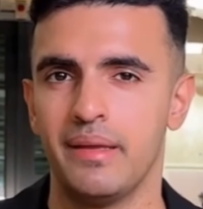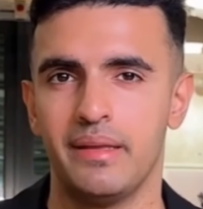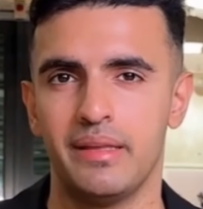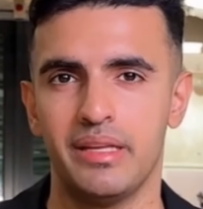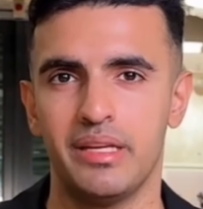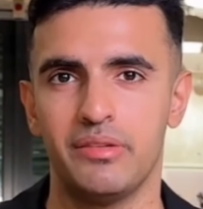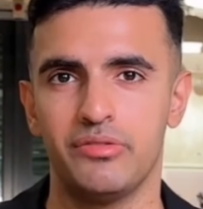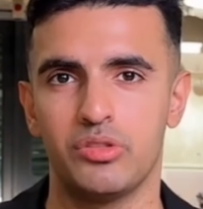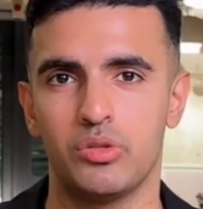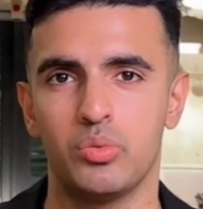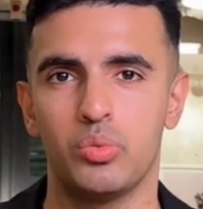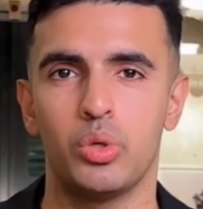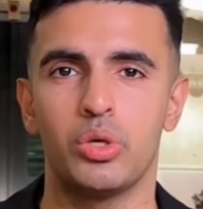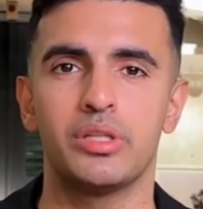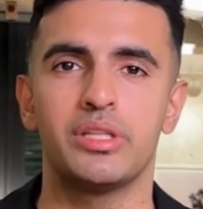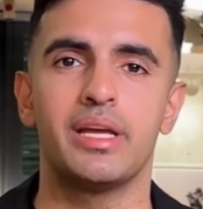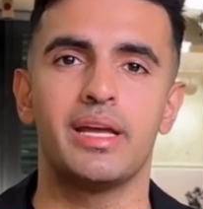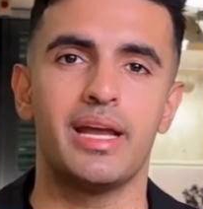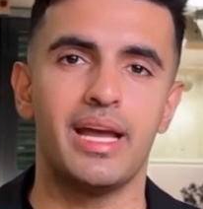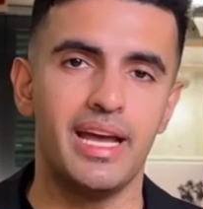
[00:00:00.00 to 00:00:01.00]
If you
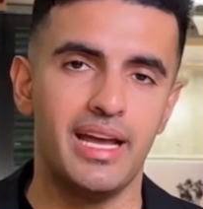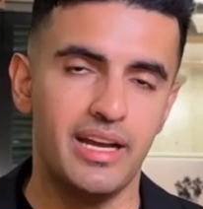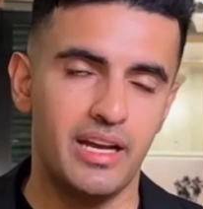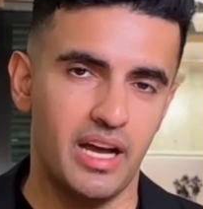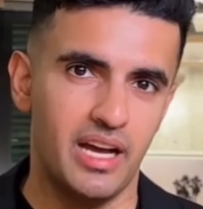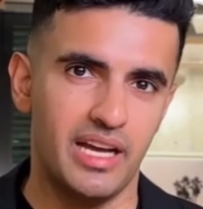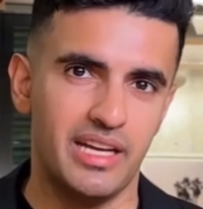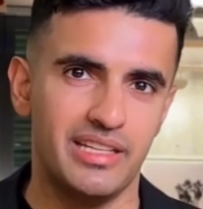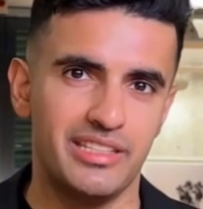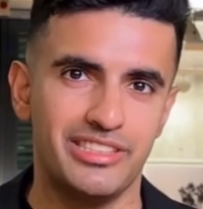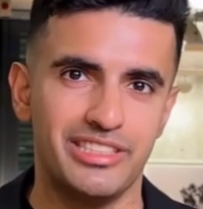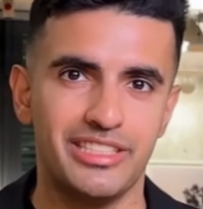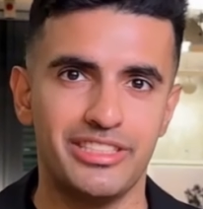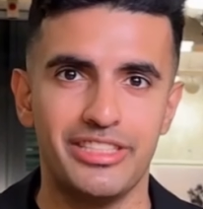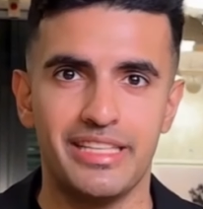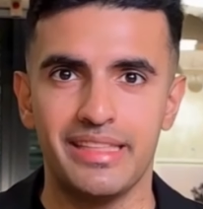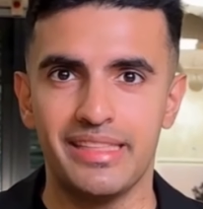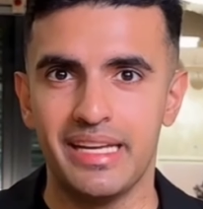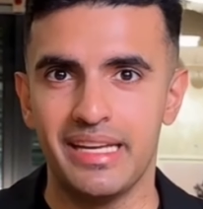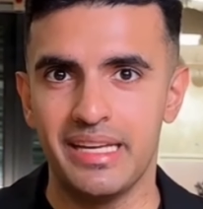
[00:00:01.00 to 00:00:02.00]
want an AI
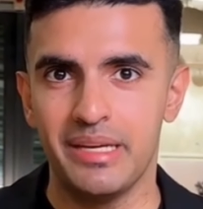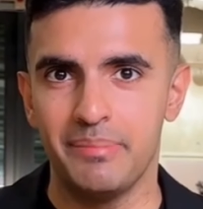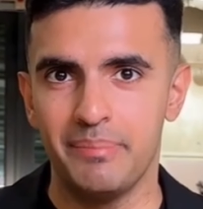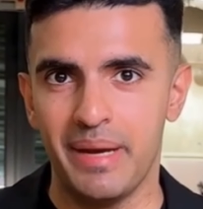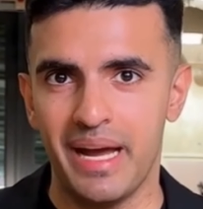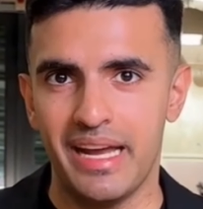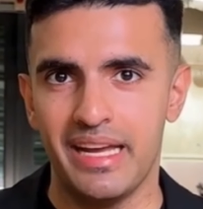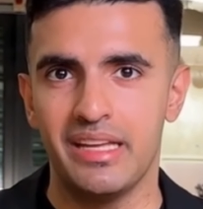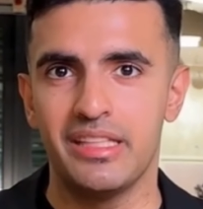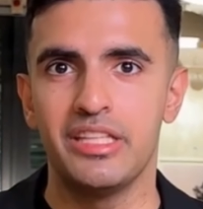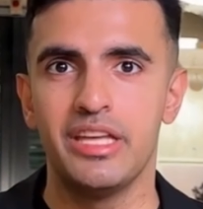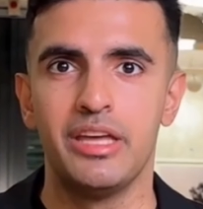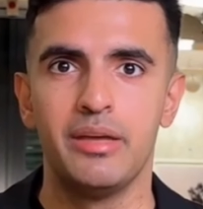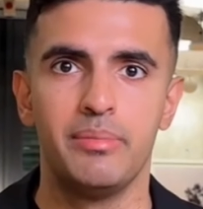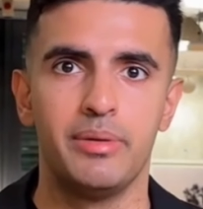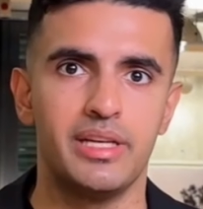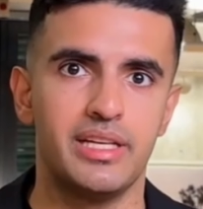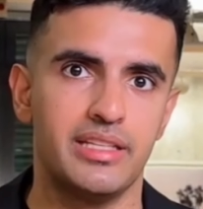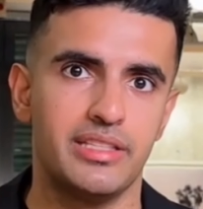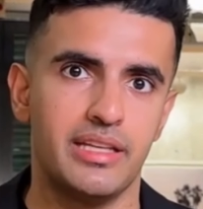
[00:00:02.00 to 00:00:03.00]
assistant that can manage
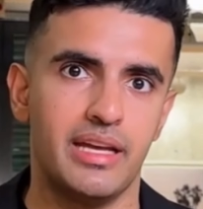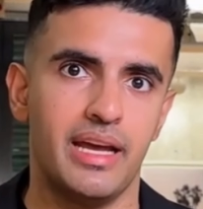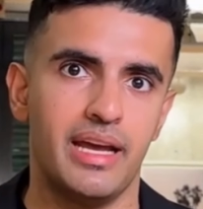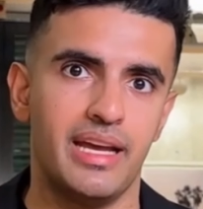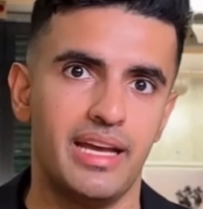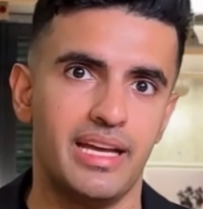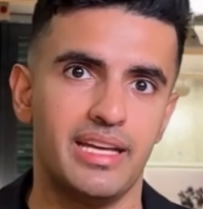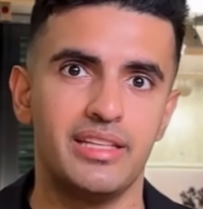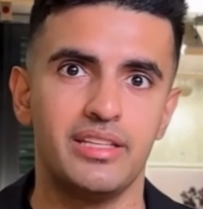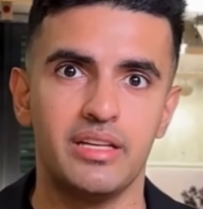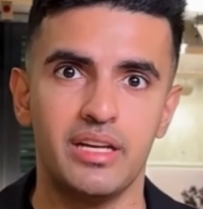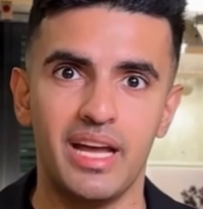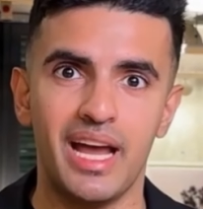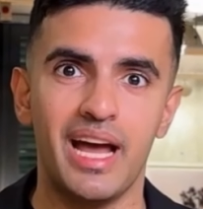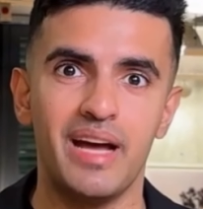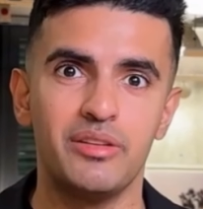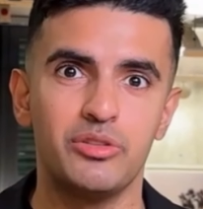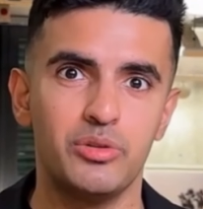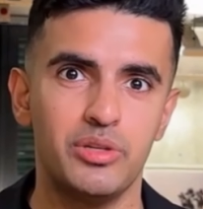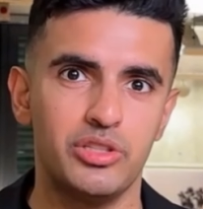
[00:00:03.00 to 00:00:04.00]
emails,
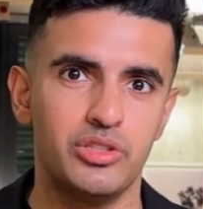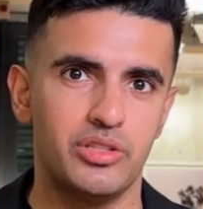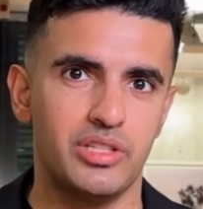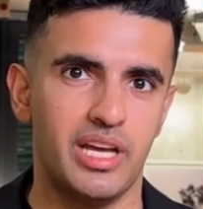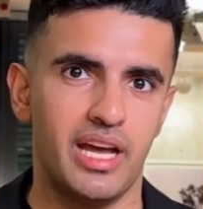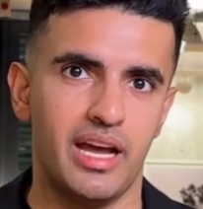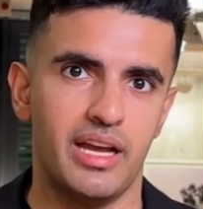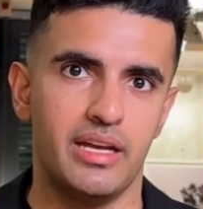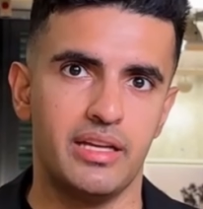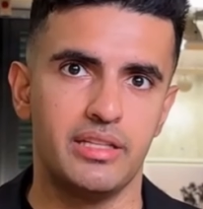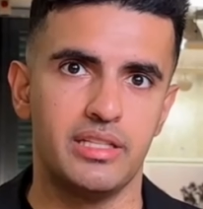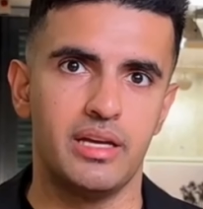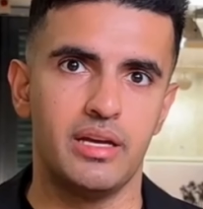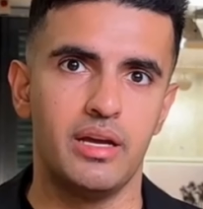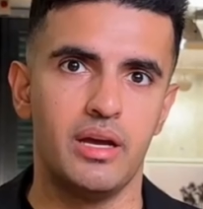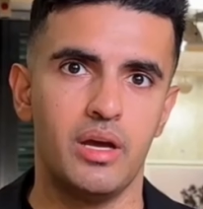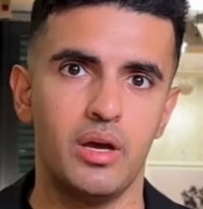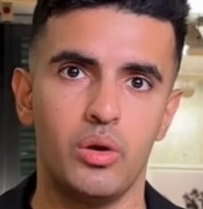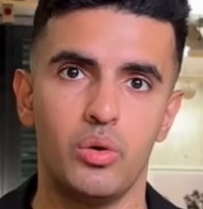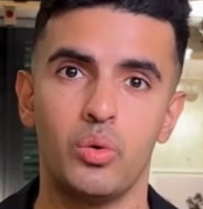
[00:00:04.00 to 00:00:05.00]
interact with your calendar,
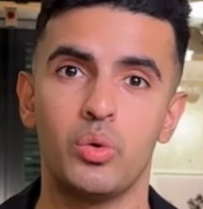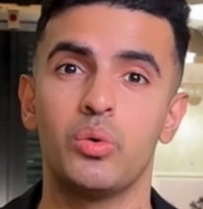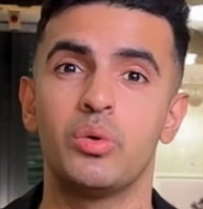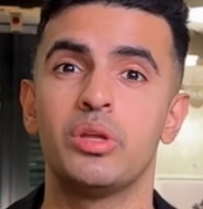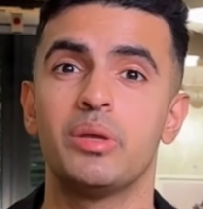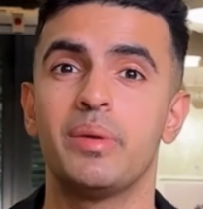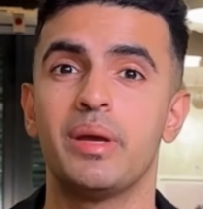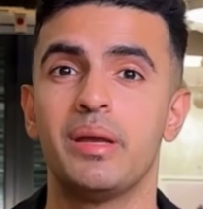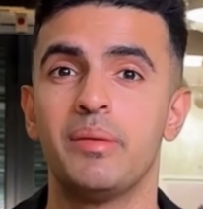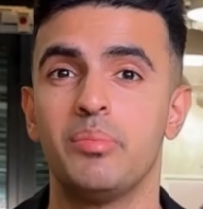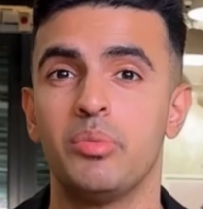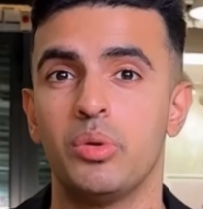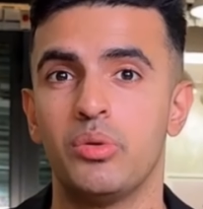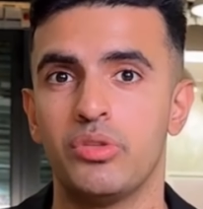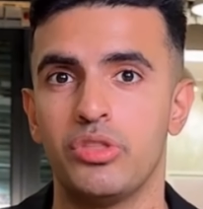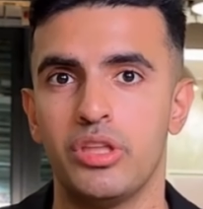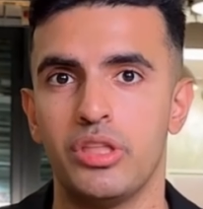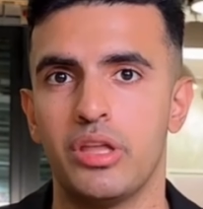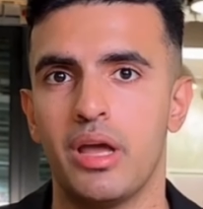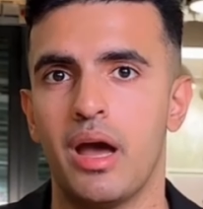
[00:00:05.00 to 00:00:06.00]
automate
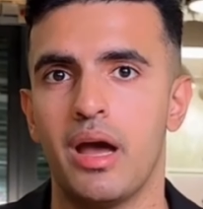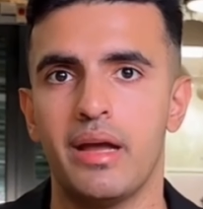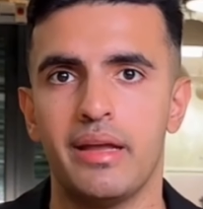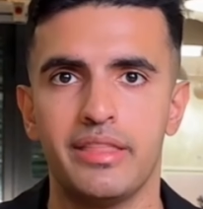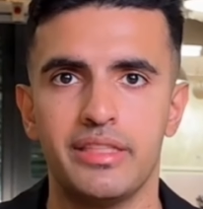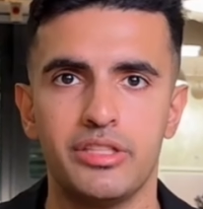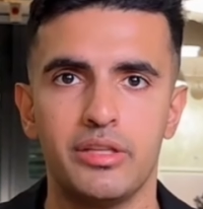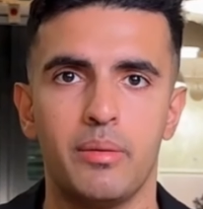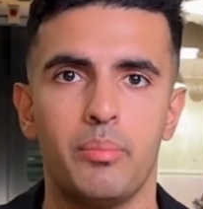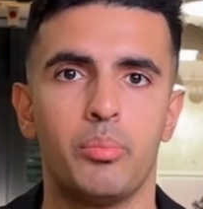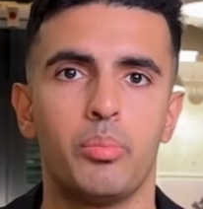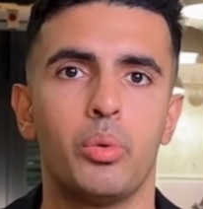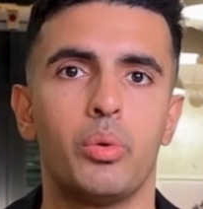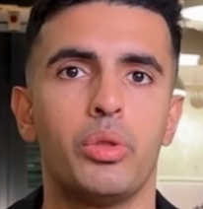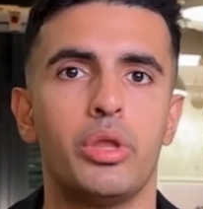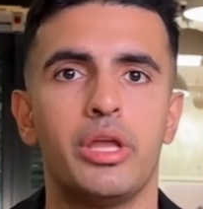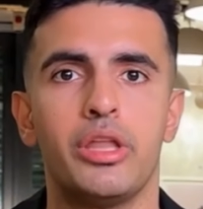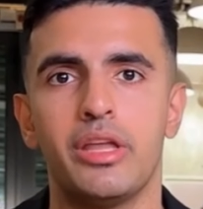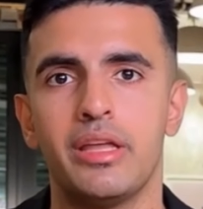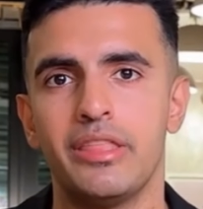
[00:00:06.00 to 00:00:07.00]
browser tasks,
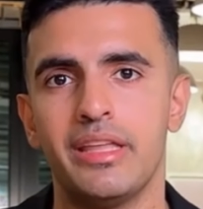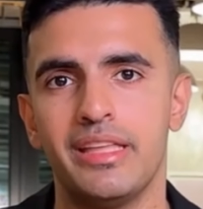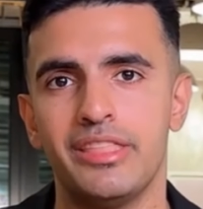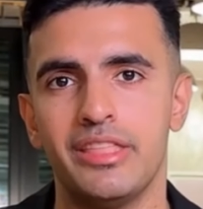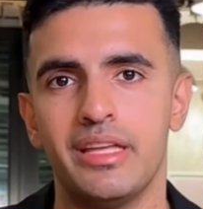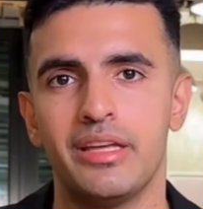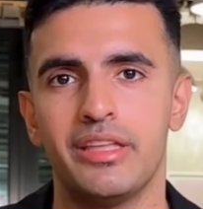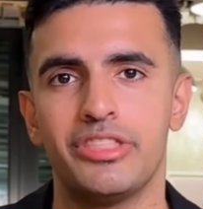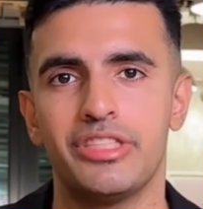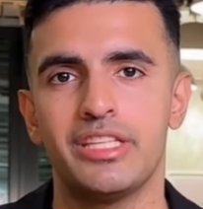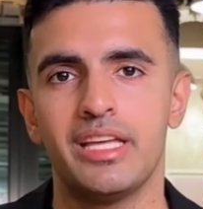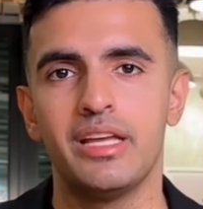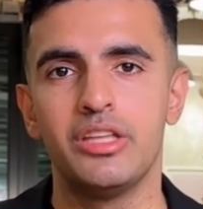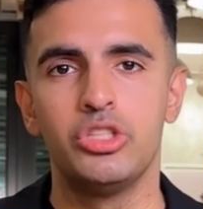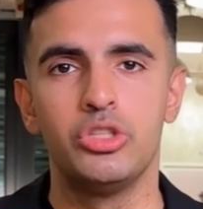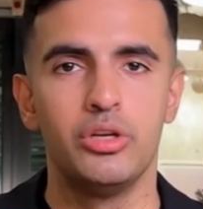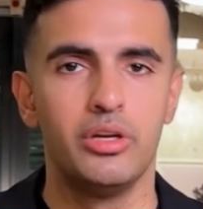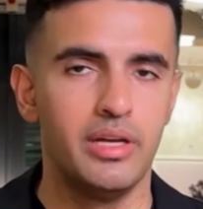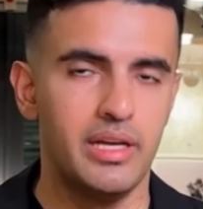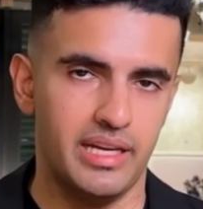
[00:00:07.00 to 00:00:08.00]
monitor things on a
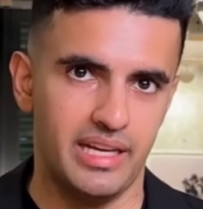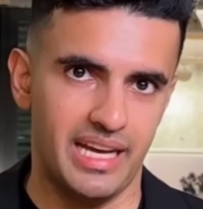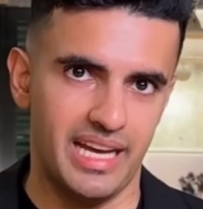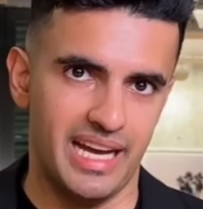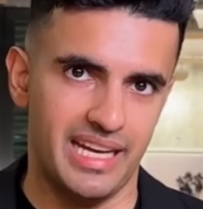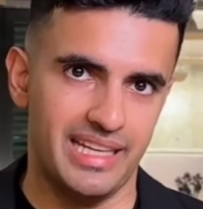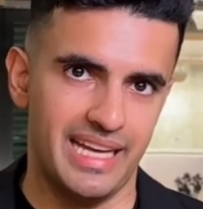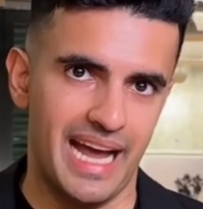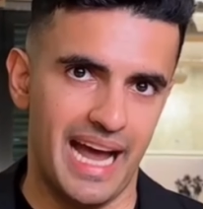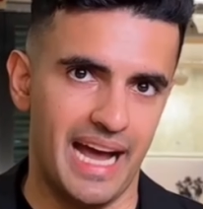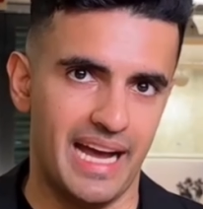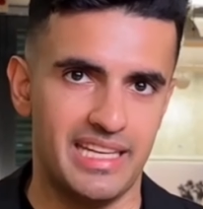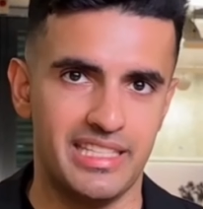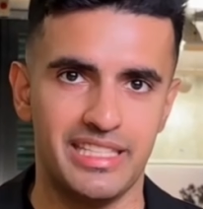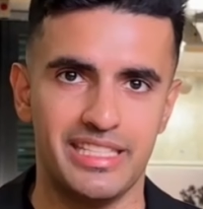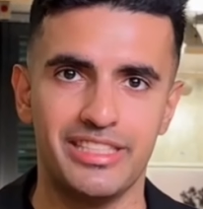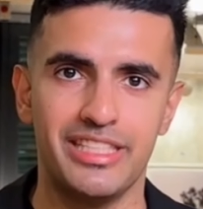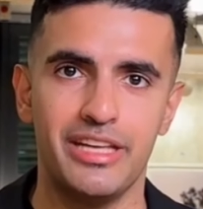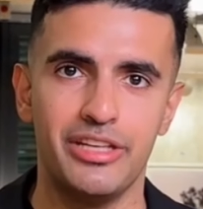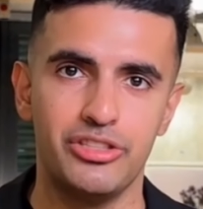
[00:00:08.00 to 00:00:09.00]
schedule, and act
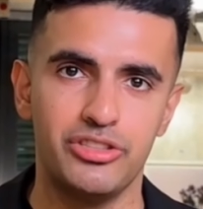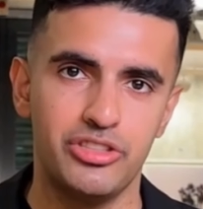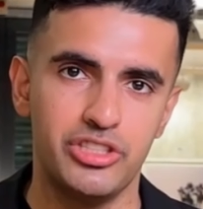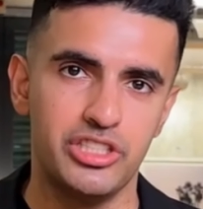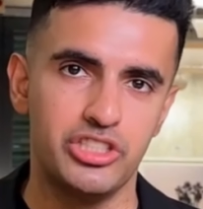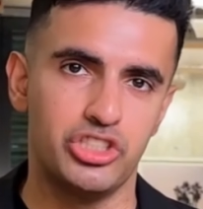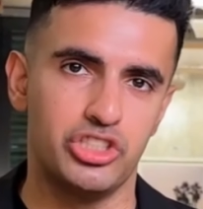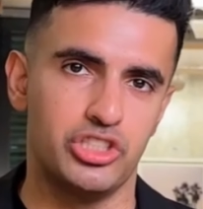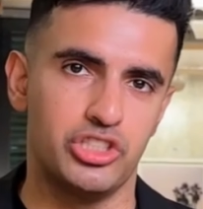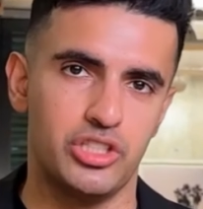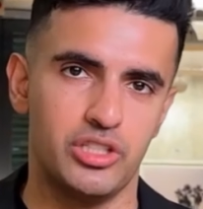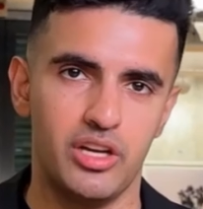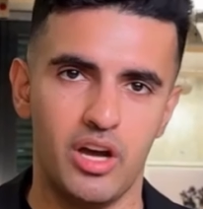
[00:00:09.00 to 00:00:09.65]
as a digital